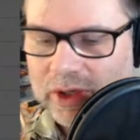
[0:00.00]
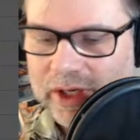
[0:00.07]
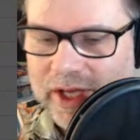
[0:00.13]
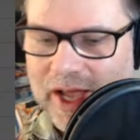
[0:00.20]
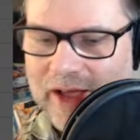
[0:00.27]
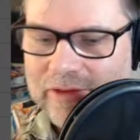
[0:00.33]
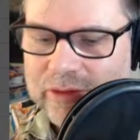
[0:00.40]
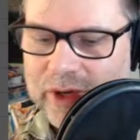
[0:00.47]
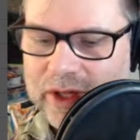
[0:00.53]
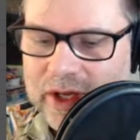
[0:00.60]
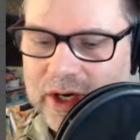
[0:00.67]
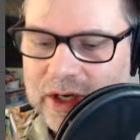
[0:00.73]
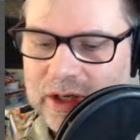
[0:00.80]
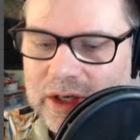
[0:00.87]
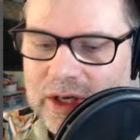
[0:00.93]
halfway
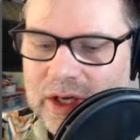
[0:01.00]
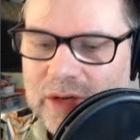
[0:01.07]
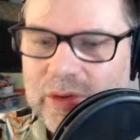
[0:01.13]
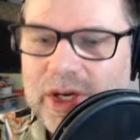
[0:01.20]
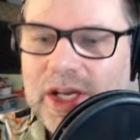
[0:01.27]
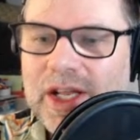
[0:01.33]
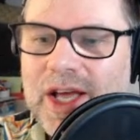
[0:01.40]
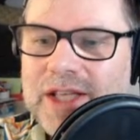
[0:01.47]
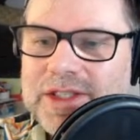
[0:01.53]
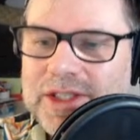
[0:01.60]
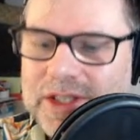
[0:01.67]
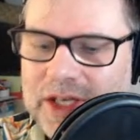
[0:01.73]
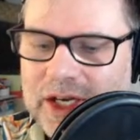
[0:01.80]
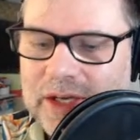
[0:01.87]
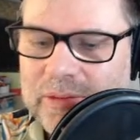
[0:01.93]
there. We got lots of
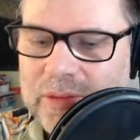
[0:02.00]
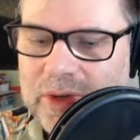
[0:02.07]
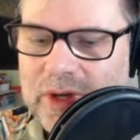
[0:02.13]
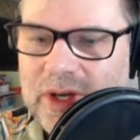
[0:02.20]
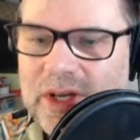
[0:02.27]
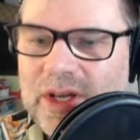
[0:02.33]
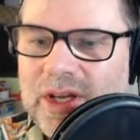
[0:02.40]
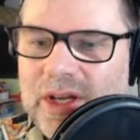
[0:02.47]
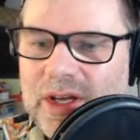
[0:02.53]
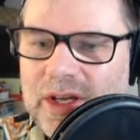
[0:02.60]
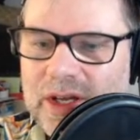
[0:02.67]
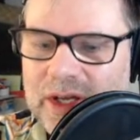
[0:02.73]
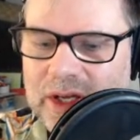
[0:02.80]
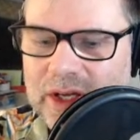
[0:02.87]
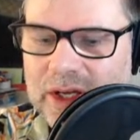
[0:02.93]
time.
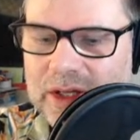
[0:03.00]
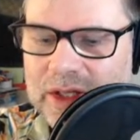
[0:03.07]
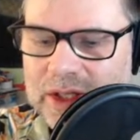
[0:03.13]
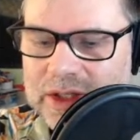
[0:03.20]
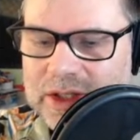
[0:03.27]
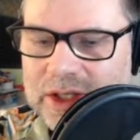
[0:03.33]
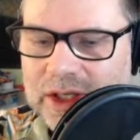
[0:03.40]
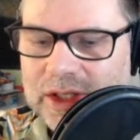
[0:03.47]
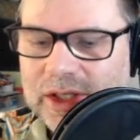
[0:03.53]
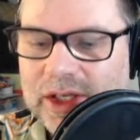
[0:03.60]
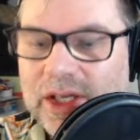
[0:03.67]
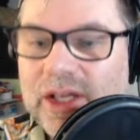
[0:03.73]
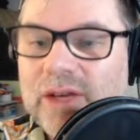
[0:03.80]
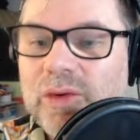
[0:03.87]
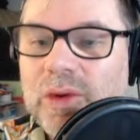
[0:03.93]
And then suddenly
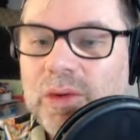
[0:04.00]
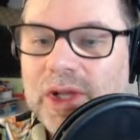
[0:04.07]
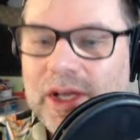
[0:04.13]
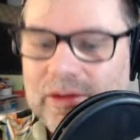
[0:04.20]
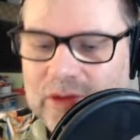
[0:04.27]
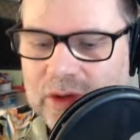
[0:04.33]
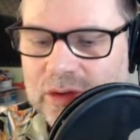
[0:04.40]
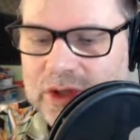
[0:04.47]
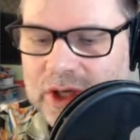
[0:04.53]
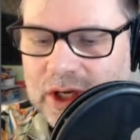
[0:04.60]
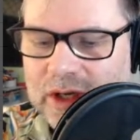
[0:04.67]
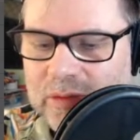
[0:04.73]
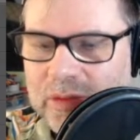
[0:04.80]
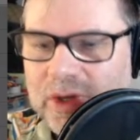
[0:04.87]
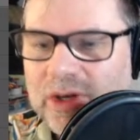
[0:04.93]
we will have no time.
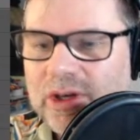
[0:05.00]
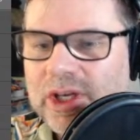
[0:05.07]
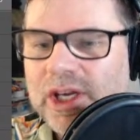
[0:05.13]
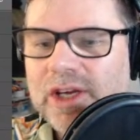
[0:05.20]
Okay.